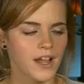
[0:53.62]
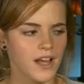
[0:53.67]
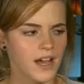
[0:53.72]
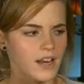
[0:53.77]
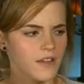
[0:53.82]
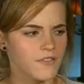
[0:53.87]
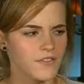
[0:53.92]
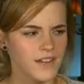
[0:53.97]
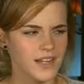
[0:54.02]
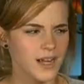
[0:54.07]
kind
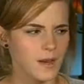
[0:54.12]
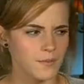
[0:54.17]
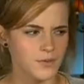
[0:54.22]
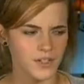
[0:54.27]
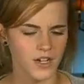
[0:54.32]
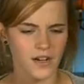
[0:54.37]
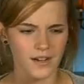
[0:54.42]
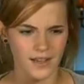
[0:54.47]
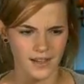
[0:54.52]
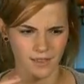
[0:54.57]
of feel like I'm
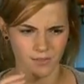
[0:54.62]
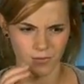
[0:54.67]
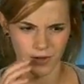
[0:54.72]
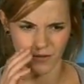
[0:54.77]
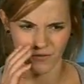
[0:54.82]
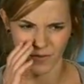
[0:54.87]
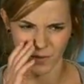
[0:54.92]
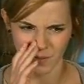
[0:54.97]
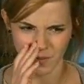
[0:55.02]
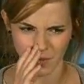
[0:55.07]
juggling 3
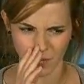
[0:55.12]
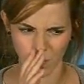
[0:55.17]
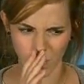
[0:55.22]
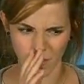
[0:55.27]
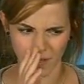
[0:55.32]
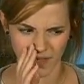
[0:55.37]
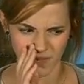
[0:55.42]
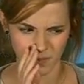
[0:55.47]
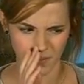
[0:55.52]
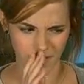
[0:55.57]
films at
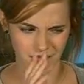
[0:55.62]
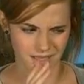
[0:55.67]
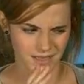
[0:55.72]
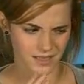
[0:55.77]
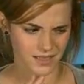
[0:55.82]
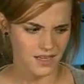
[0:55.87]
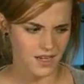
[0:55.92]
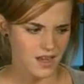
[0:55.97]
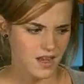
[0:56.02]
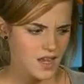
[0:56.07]
once,
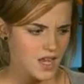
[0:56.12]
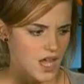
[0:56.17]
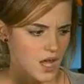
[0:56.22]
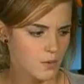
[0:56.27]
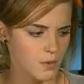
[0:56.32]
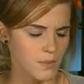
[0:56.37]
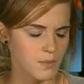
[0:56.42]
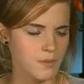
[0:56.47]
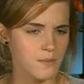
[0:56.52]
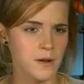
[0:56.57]
because
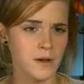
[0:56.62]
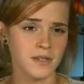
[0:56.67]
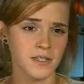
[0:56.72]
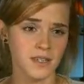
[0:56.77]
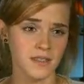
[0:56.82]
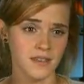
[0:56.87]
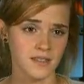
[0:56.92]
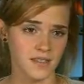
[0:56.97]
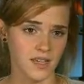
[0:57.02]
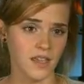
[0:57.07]
we're
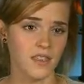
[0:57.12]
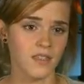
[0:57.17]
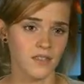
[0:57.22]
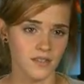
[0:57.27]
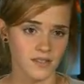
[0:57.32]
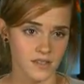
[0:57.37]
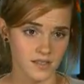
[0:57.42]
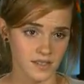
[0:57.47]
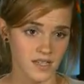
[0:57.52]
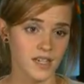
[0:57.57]
promoting the
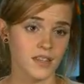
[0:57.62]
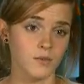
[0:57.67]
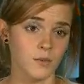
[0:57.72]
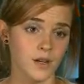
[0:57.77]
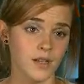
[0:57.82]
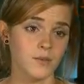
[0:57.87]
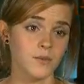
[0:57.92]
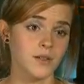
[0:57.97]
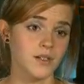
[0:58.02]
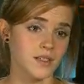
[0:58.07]
sixth
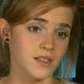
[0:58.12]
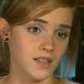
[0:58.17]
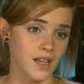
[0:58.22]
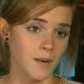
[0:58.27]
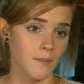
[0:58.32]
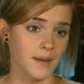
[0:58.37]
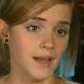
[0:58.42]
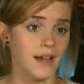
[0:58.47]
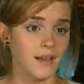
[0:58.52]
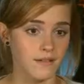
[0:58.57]
one, which is
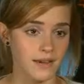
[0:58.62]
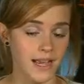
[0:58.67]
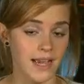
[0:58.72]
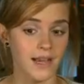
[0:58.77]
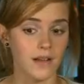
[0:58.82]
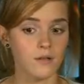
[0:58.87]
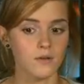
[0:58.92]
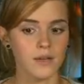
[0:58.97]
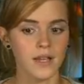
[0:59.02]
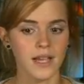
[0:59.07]
coming out
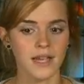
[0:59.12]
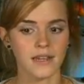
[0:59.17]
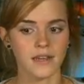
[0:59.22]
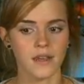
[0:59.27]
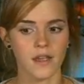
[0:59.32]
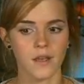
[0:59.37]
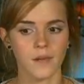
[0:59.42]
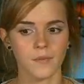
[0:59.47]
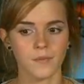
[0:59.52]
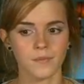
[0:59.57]
now,
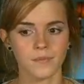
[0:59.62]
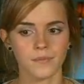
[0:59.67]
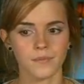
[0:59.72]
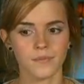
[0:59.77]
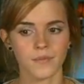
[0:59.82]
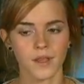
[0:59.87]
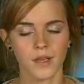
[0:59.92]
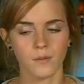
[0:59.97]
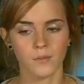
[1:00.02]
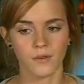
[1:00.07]
and
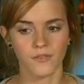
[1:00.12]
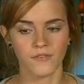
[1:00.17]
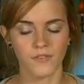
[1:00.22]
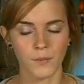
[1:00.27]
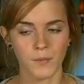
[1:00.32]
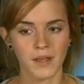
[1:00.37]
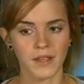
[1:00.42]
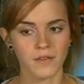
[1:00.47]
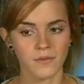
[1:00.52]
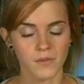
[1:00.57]
we're
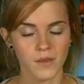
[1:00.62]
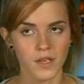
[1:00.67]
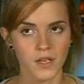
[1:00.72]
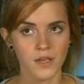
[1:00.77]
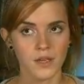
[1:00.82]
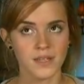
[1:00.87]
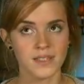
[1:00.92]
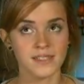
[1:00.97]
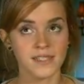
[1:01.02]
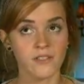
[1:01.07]
filming
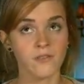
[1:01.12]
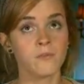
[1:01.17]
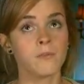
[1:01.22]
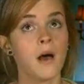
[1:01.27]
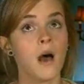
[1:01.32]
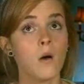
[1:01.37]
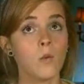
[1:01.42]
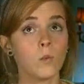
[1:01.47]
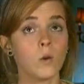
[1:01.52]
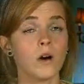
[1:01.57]
7
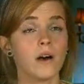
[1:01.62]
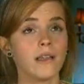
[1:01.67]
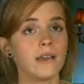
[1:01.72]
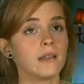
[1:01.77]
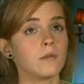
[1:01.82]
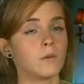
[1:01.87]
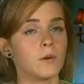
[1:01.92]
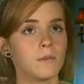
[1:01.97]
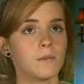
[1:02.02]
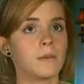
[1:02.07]
Part 1
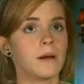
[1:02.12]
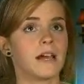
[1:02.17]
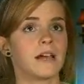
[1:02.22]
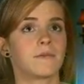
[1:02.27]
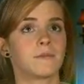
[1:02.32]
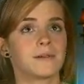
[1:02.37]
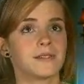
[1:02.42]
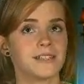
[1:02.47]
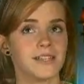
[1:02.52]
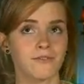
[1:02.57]
and we're preparing
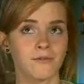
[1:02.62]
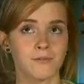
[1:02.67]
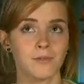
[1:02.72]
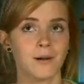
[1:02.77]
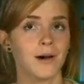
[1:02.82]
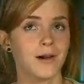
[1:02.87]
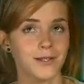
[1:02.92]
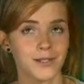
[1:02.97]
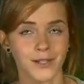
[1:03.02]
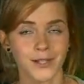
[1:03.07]
for 7
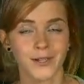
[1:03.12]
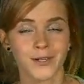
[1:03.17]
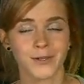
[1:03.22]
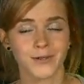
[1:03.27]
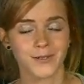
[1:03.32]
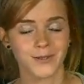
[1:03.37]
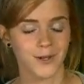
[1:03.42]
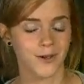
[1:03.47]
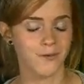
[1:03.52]
Part 2. So